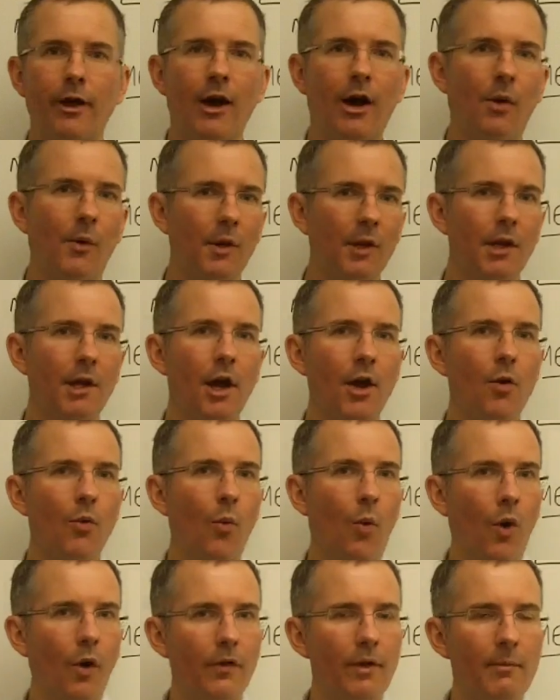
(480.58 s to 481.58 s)
say, I want to know
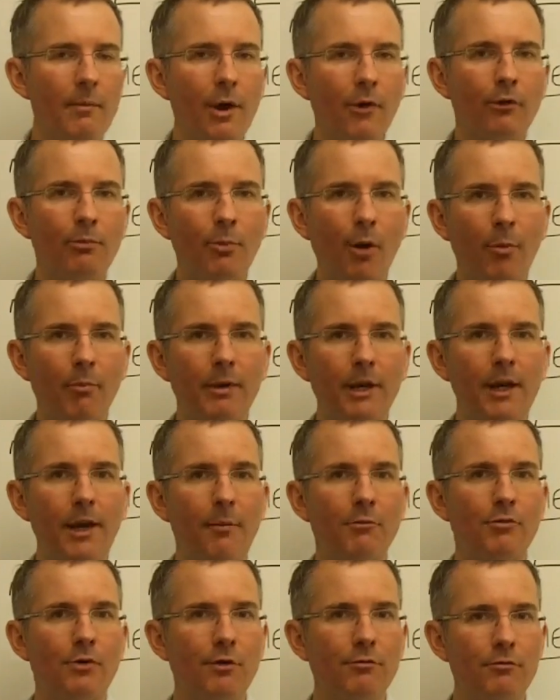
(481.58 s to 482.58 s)
what the most popular
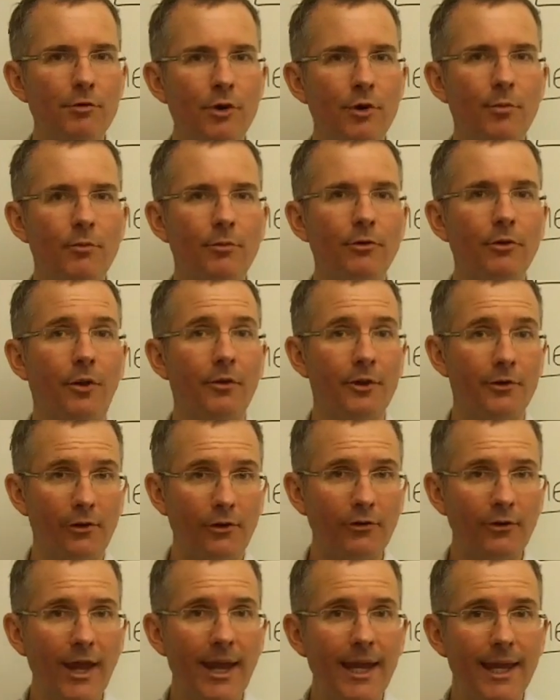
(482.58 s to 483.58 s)
number of rooms on this
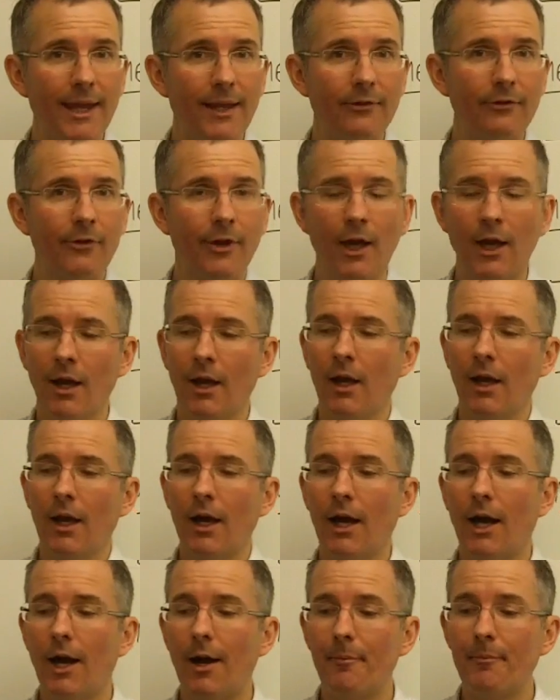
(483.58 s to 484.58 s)
estate is.
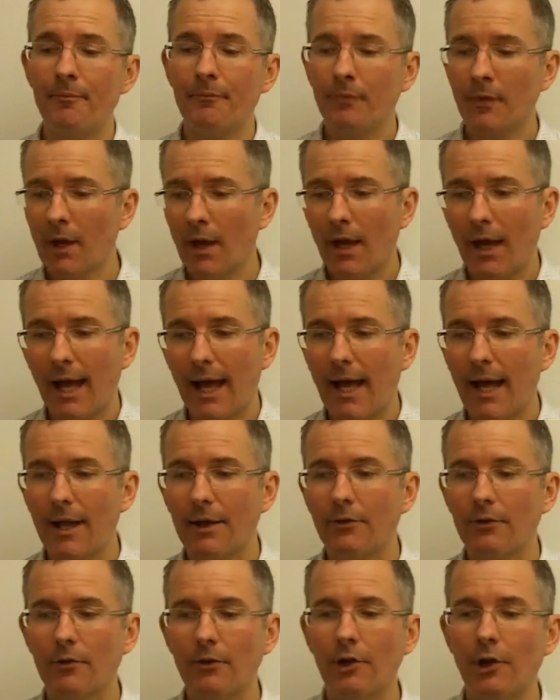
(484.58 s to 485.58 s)

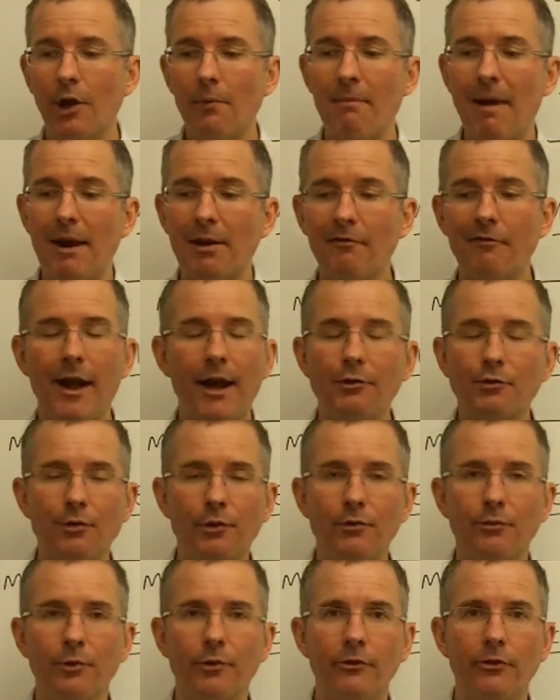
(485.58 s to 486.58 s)
And
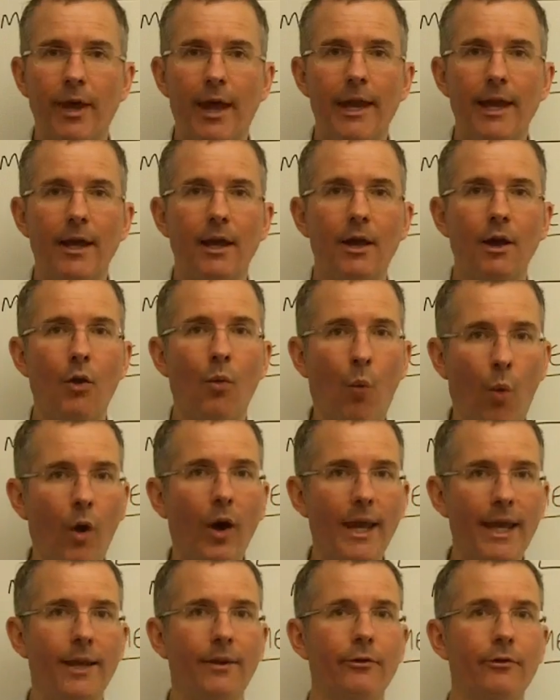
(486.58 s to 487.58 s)
manufacturers would say,
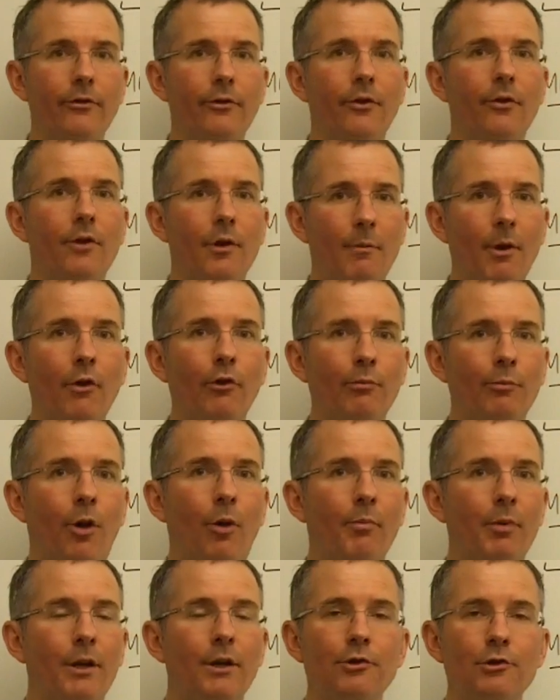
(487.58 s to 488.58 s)
what is the most
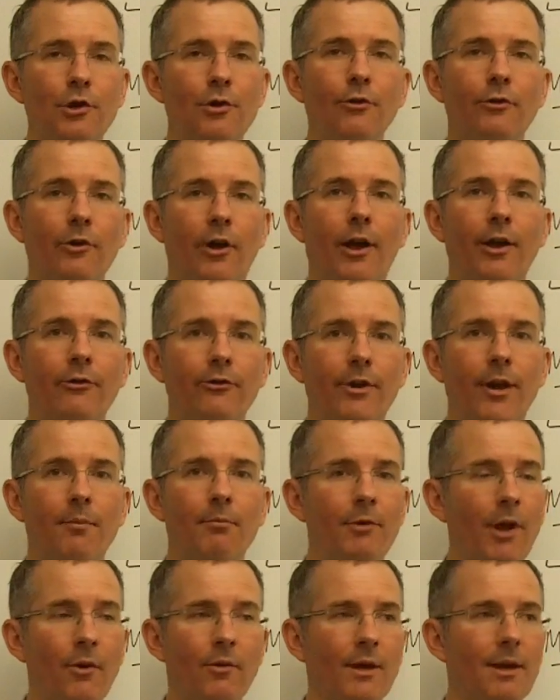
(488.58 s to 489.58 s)
popular shoe size,
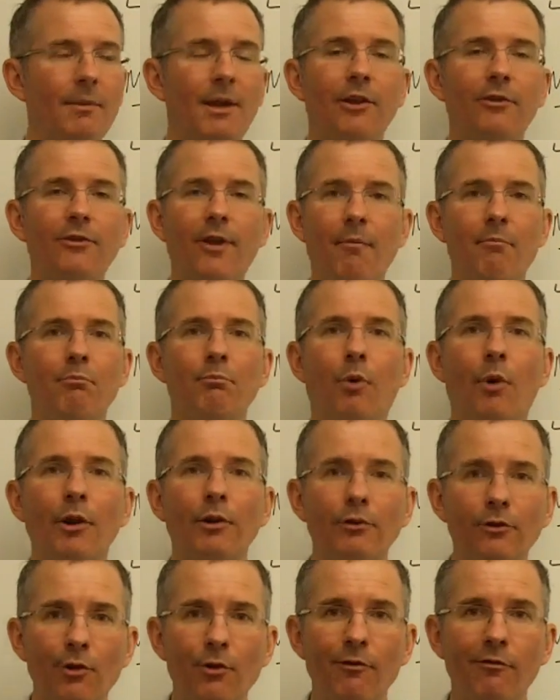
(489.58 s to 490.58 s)
Tim? Don't give me a
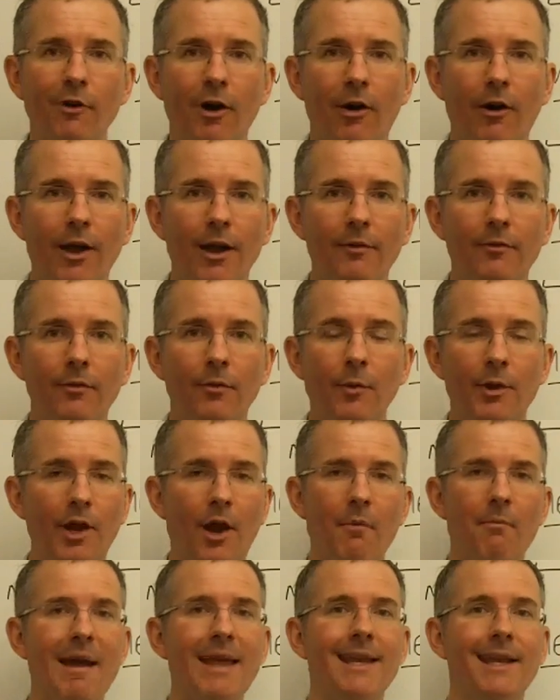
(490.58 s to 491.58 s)
7.25. We
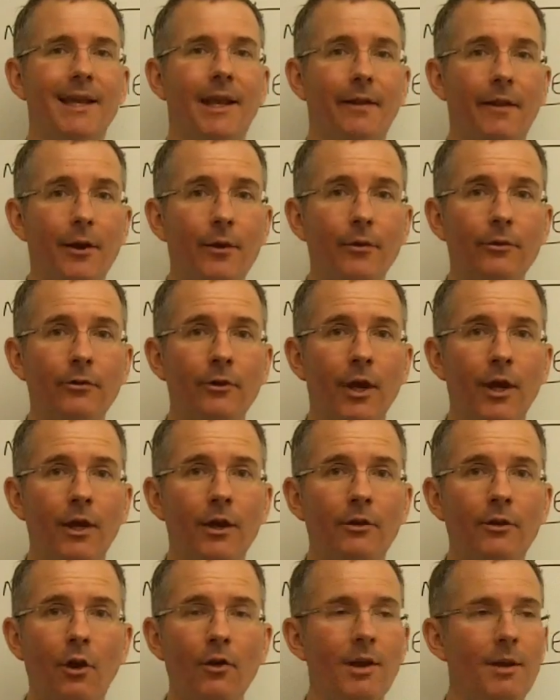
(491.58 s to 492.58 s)
don't make any of those.
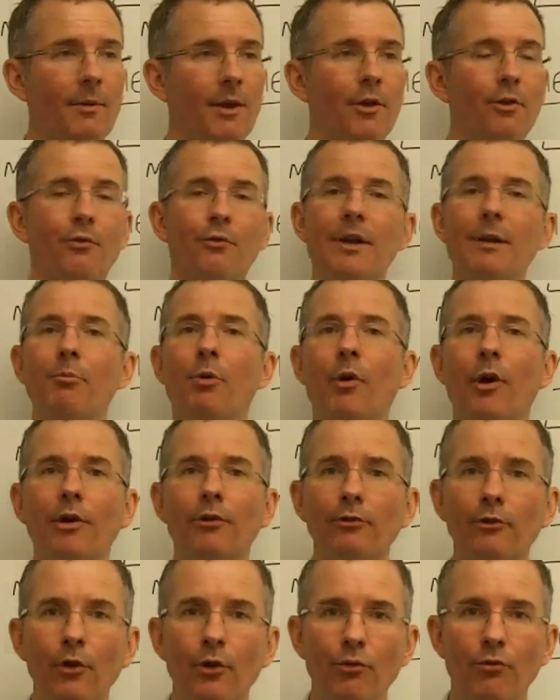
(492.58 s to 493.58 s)
Don't give me a
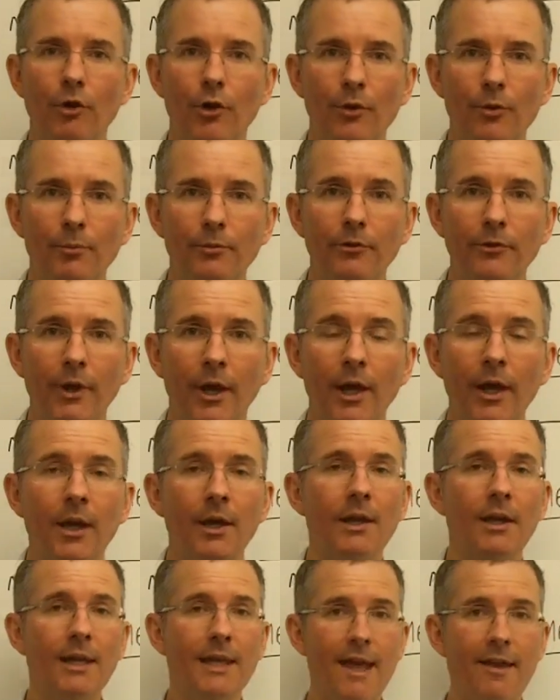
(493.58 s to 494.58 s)
3.2 rooms.
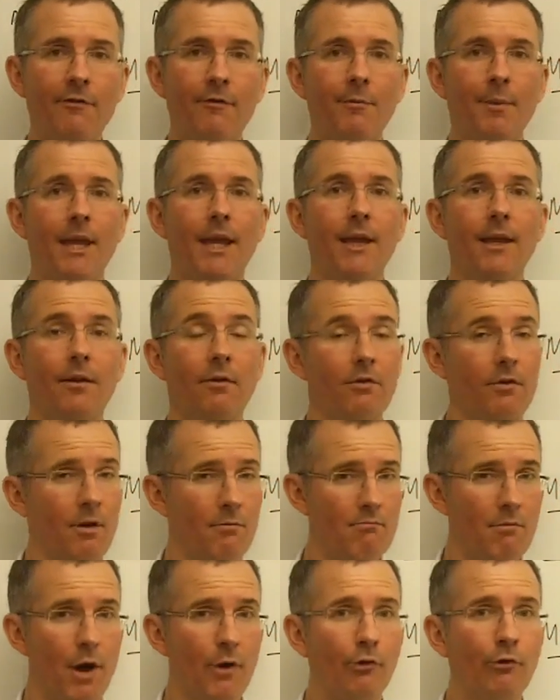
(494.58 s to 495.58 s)
Give me
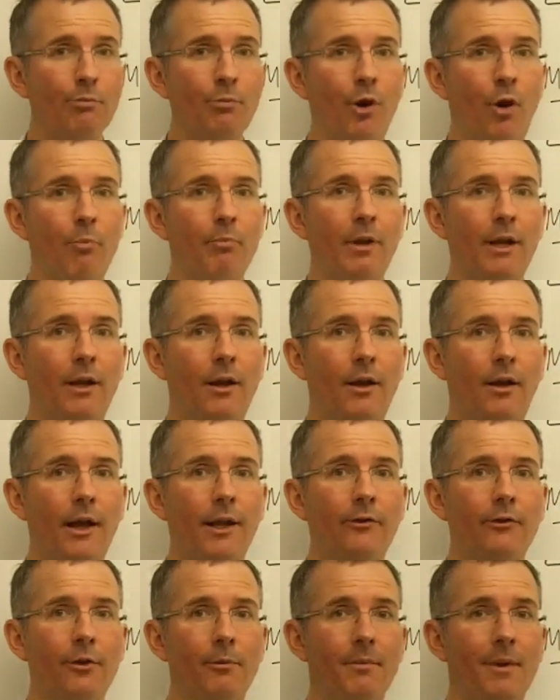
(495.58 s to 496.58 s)
the most popular
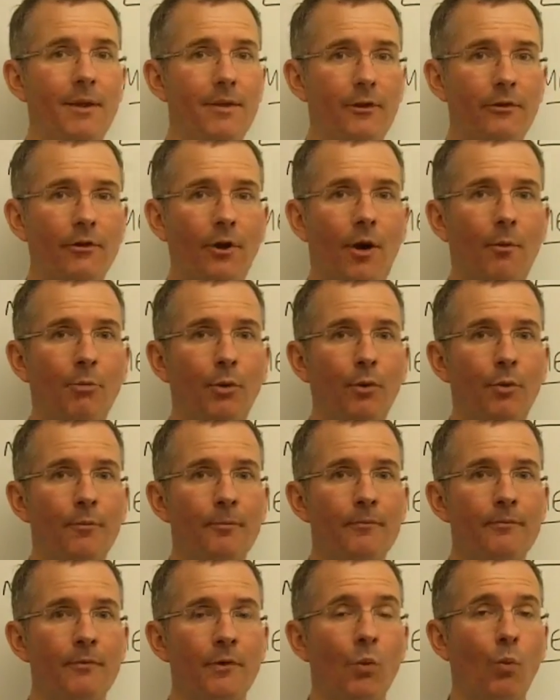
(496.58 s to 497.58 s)
item in the sample,
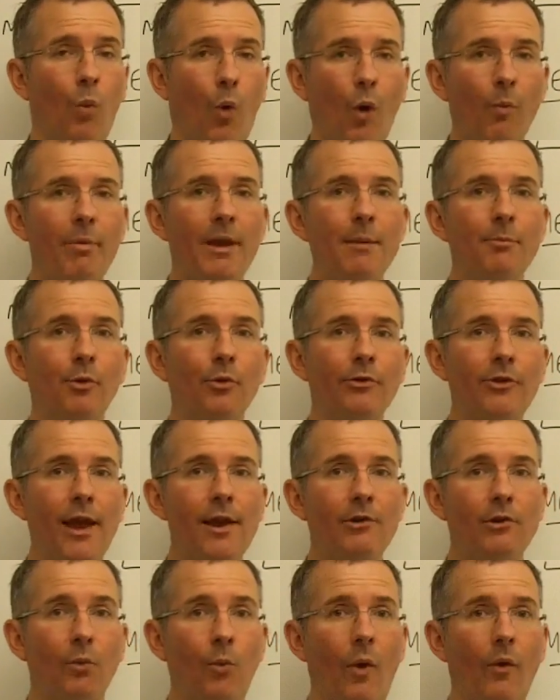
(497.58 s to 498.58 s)
what people
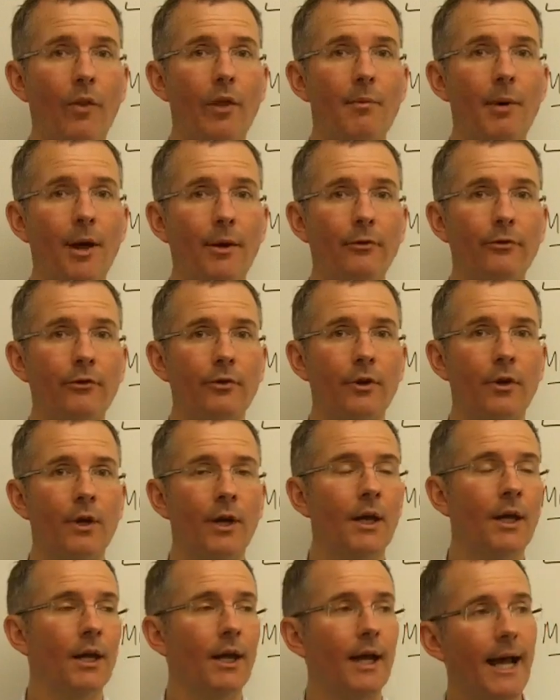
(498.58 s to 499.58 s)
tend to want the most.
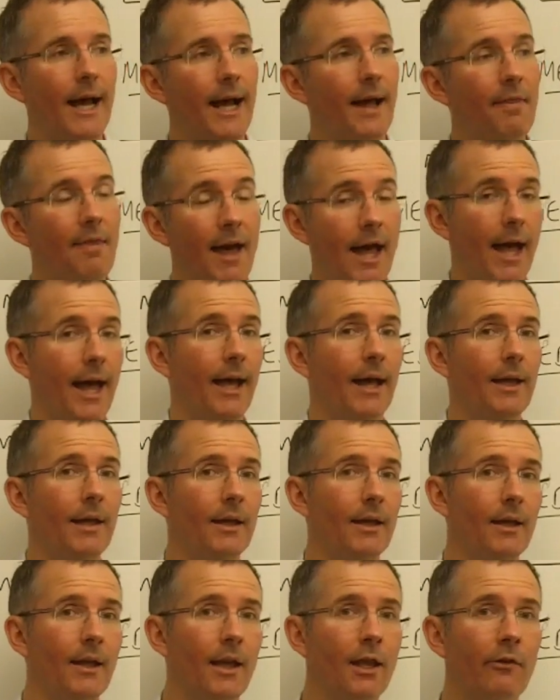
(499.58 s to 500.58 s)
And that
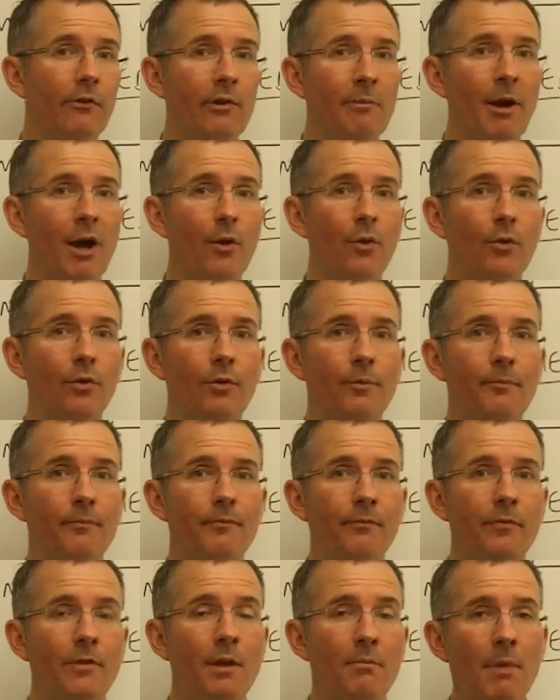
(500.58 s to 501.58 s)
is the mode.
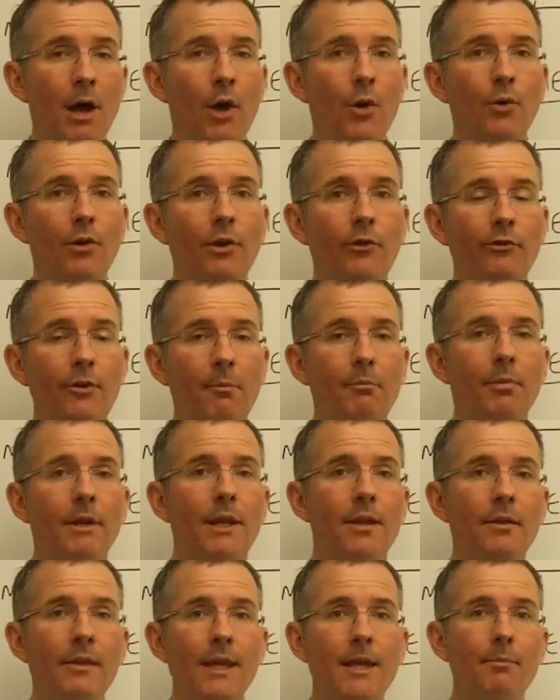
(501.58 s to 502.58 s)
The mode is
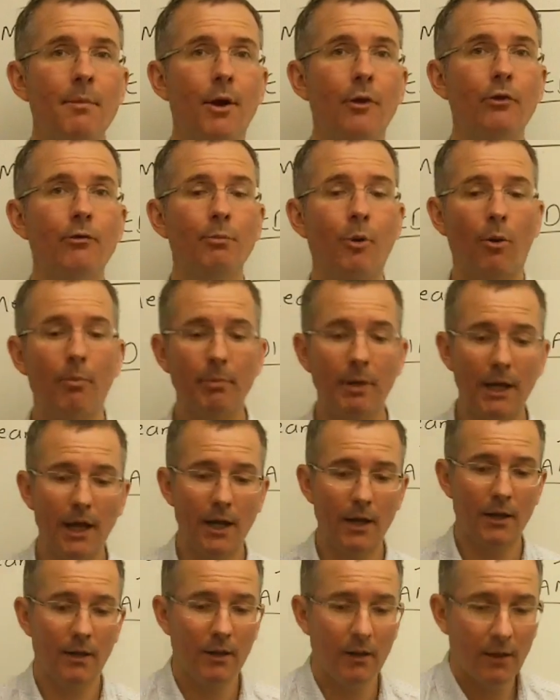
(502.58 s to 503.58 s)
simply the most
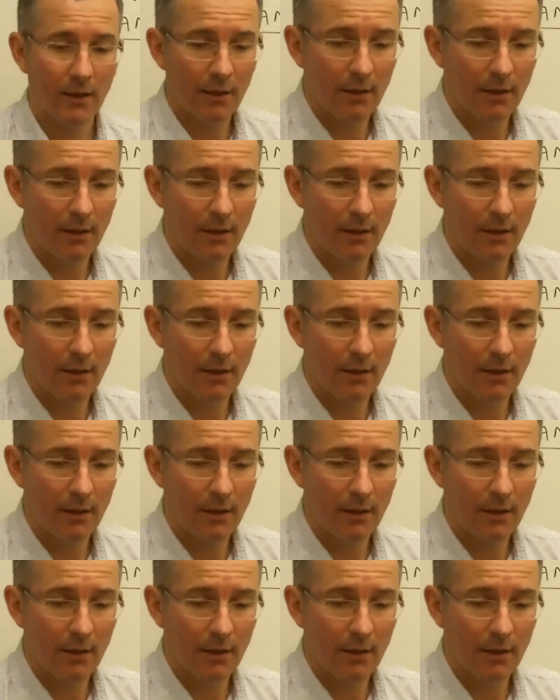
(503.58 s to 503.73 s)
popular